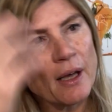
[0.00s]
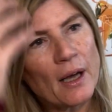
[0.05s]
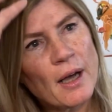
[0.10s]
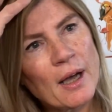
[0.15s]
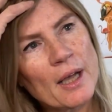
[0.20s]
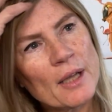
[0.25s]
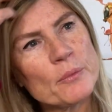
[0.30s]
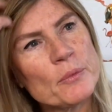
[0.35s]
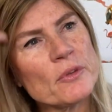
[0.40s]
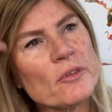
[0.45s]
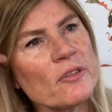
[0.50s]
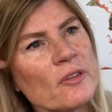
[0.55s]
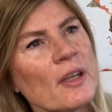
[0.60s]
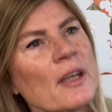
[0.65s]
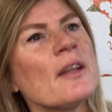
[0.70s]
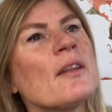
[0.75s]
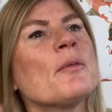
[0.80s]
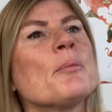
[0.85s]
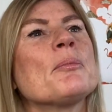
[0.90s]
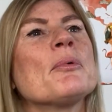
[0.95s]
I would
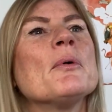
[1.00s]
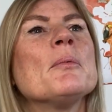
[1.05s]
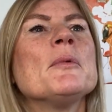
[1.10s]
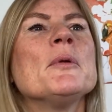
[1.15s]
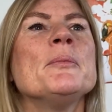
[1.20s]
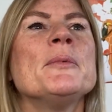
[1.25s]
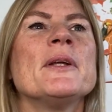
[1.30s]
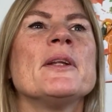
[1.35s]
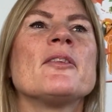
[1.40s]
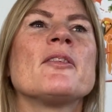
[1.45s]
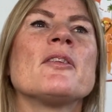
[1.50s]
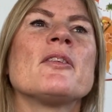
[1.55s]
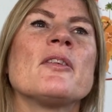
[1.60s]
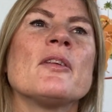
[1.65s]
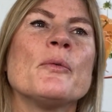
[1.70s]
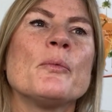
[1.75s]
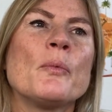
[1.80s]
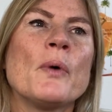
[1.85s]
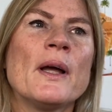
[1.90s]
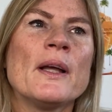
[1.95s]
say the problem is
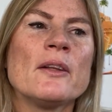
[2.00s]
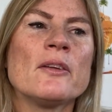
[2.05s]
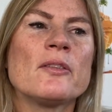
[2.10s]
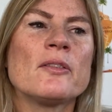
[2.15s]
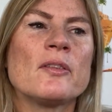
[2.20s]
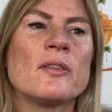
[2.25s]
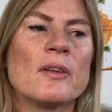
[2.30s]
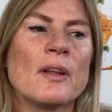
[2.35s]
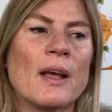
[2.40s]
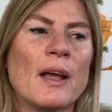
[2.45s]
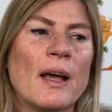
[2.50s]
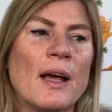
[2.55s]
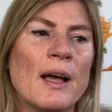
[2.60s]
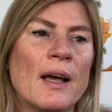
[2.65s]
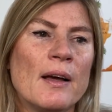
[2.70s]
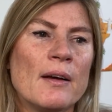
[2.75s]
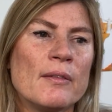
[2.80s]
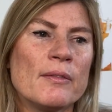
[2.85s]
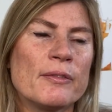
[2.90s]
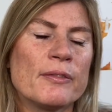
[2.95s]
that Wales
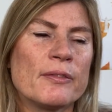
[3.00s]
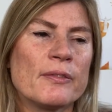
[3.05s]
have